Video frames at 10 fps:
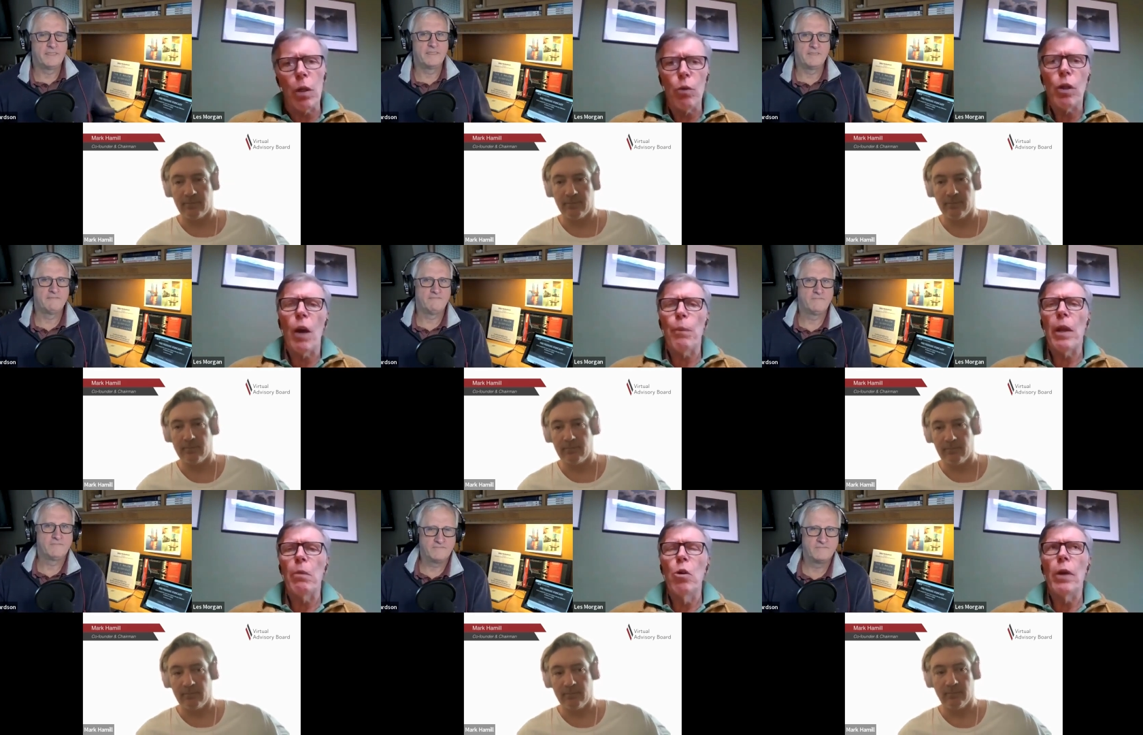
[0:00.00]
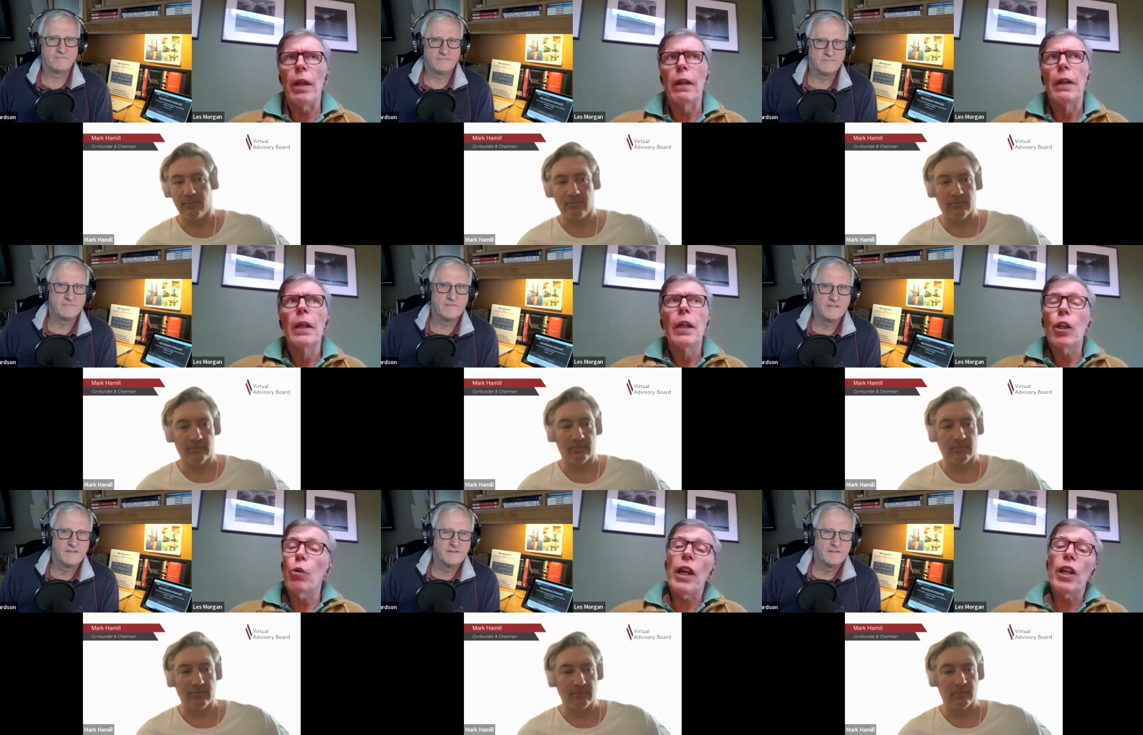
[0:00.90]
Speaker 1: the World Cup at the moment.
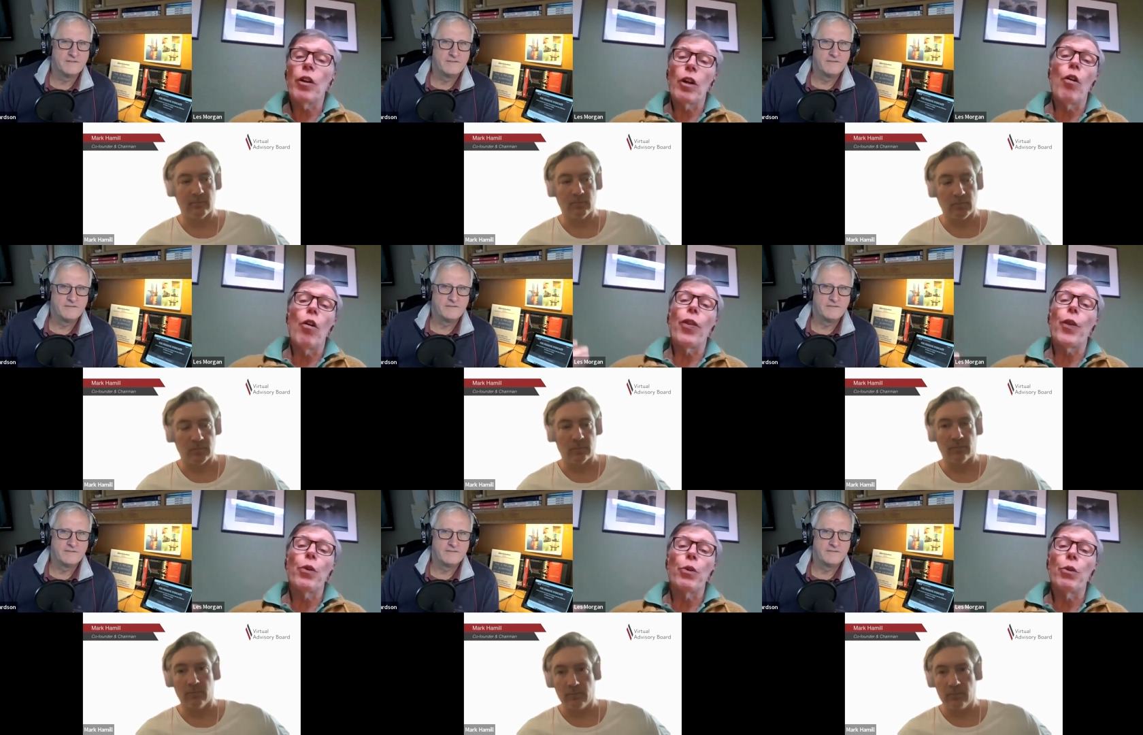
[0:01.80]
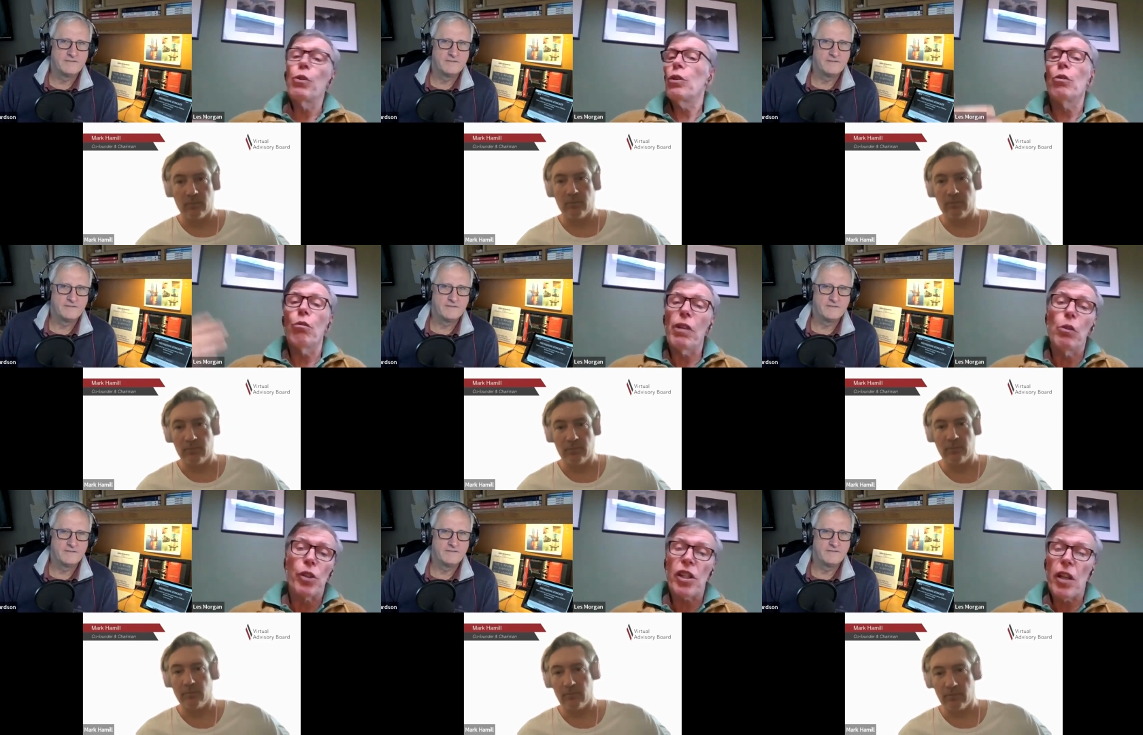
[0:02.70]
Croatia got through, no
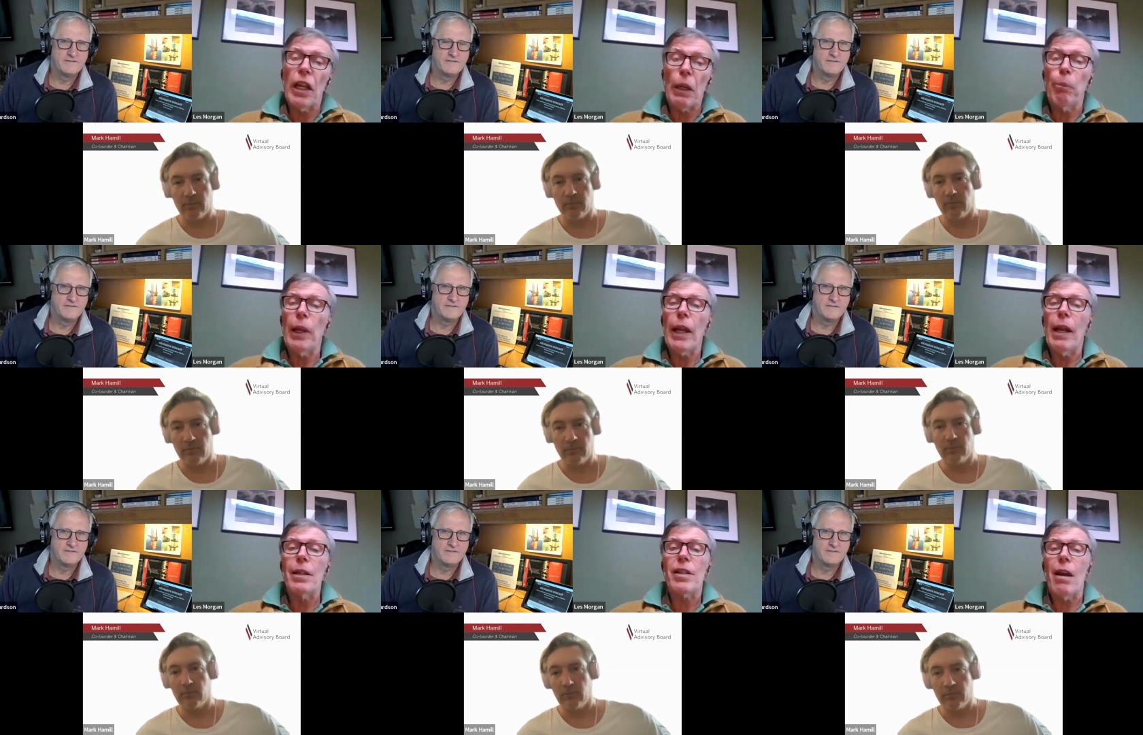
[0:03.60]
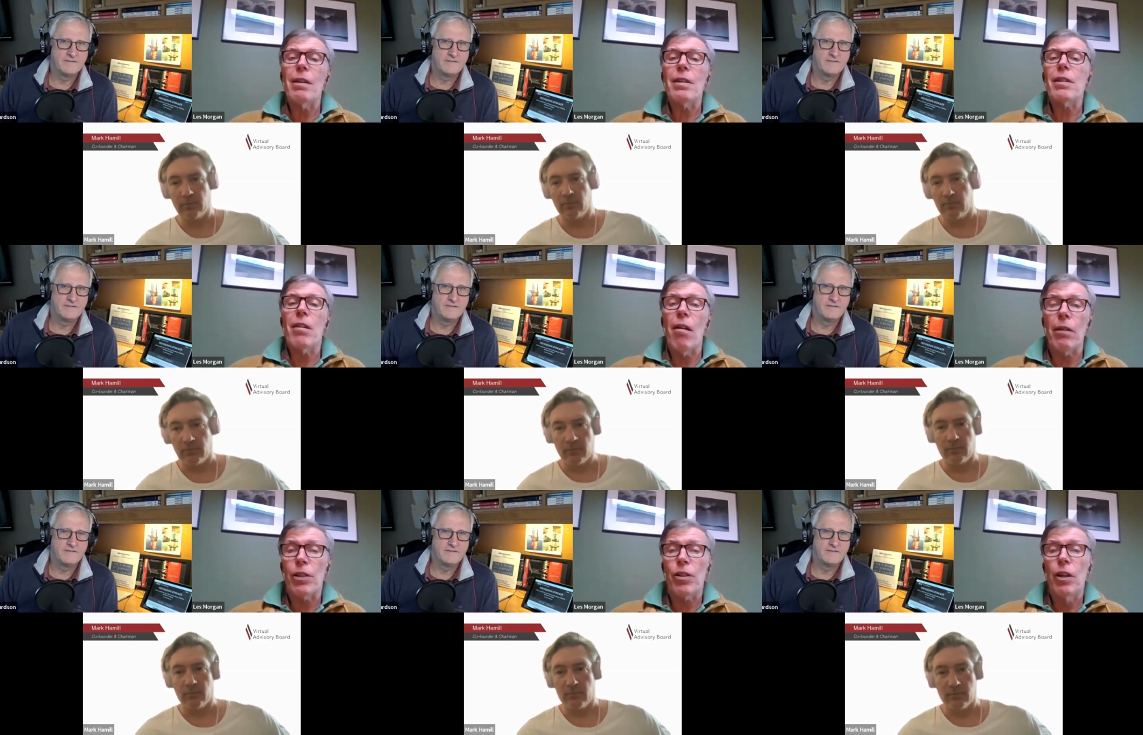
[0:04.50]
real stunning players as
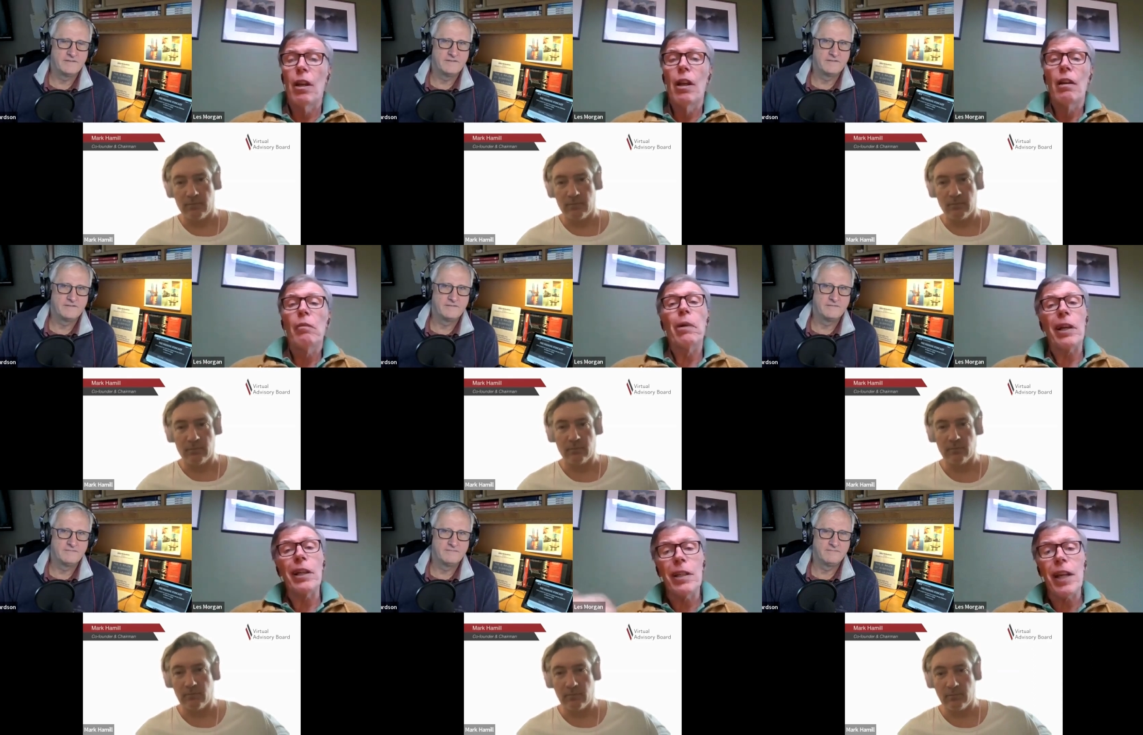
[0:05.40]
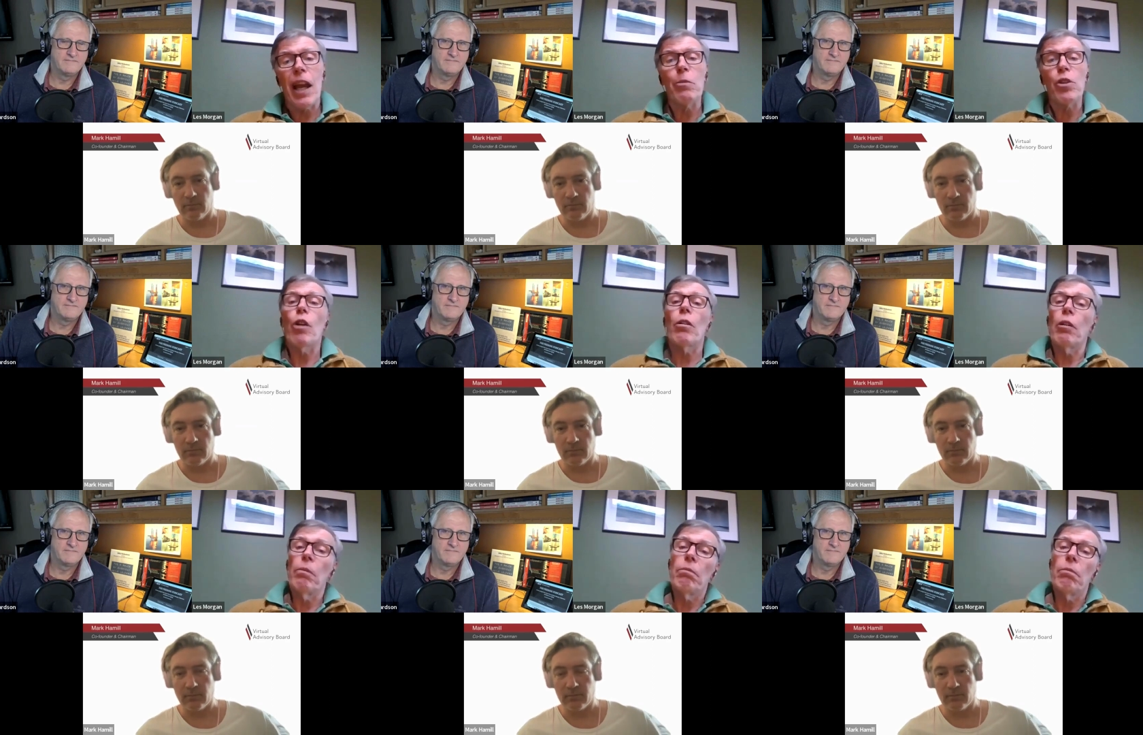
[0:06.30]
such, but in terms of,
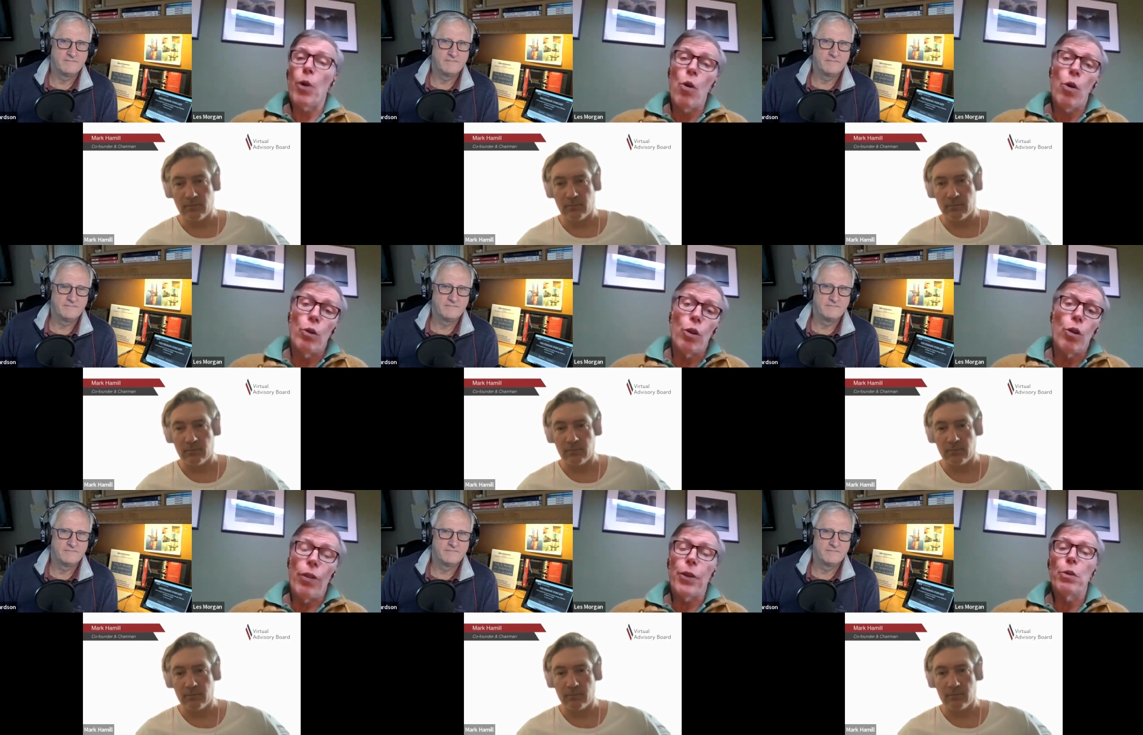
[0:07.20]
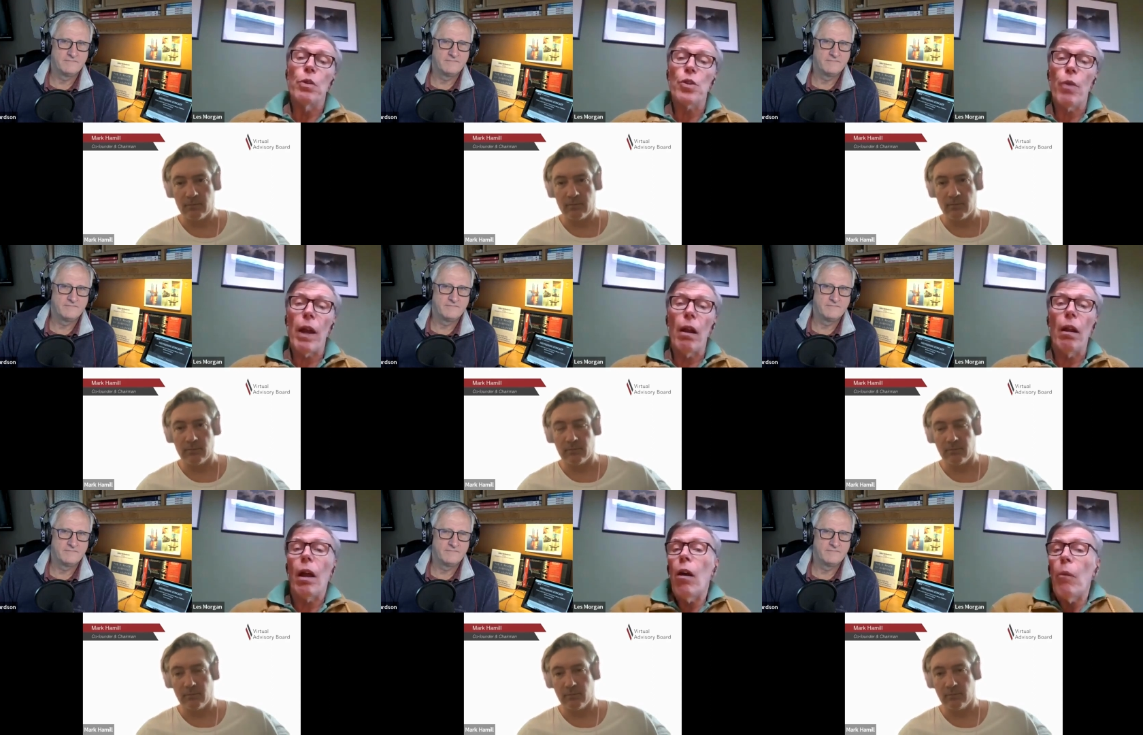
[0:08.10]
or Morocco got through as
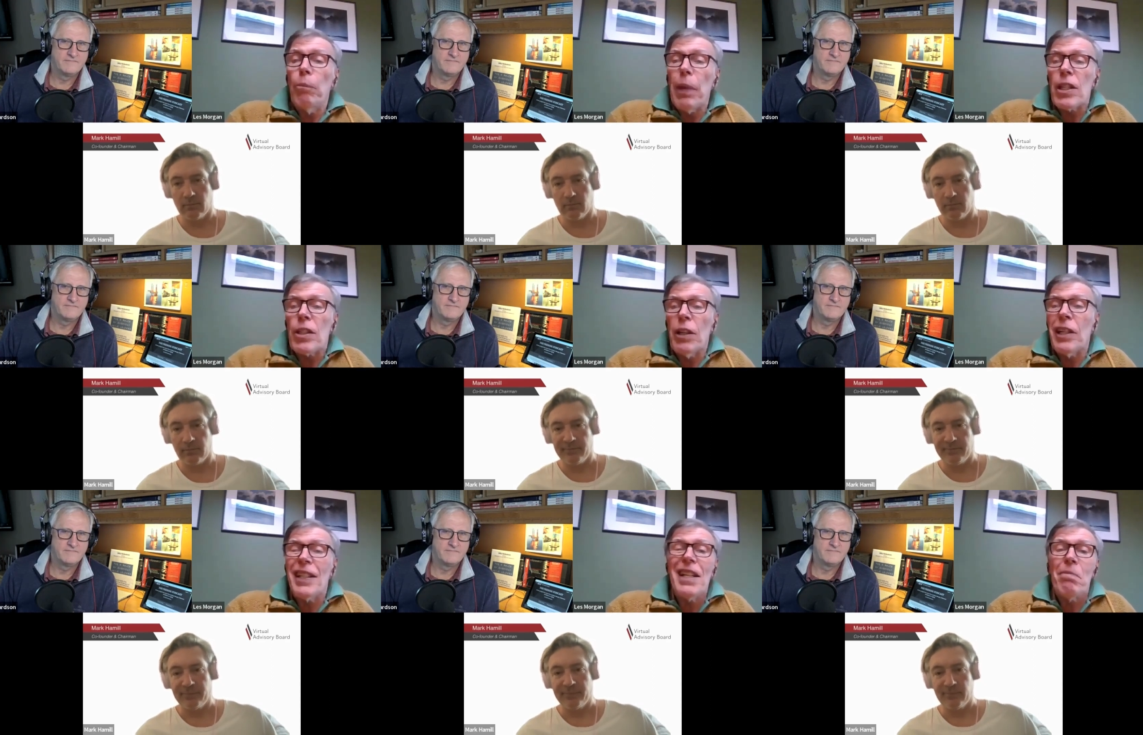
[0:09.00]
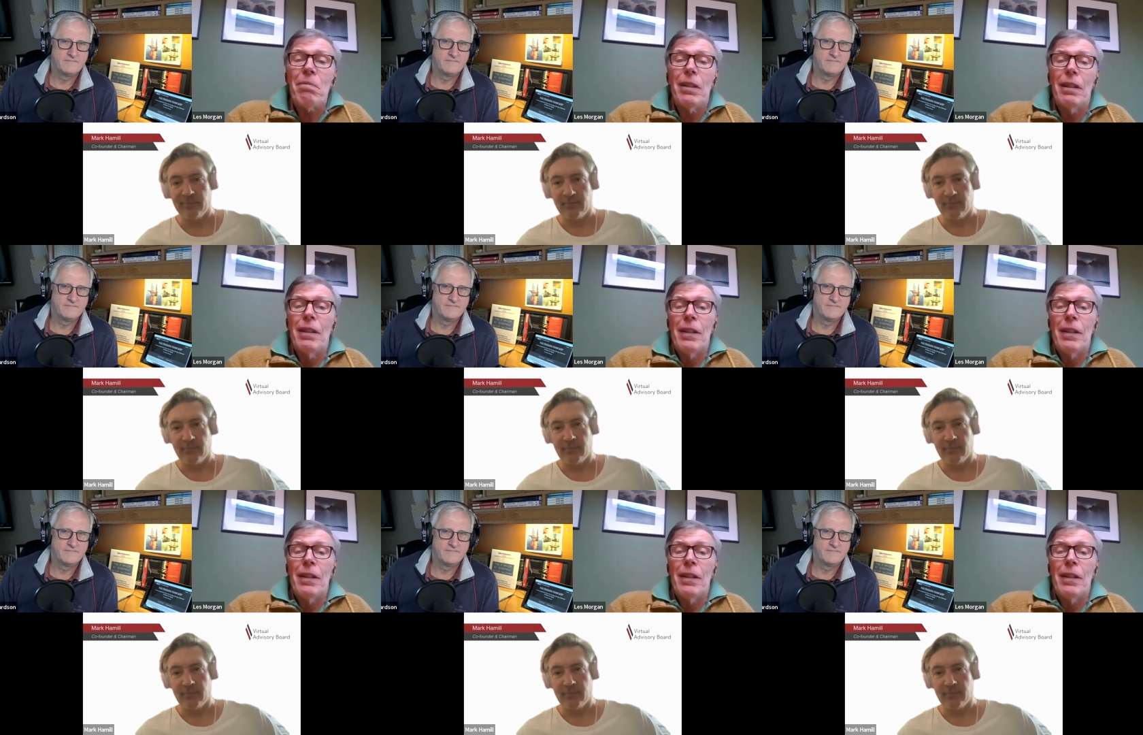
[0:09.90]
well, based on a team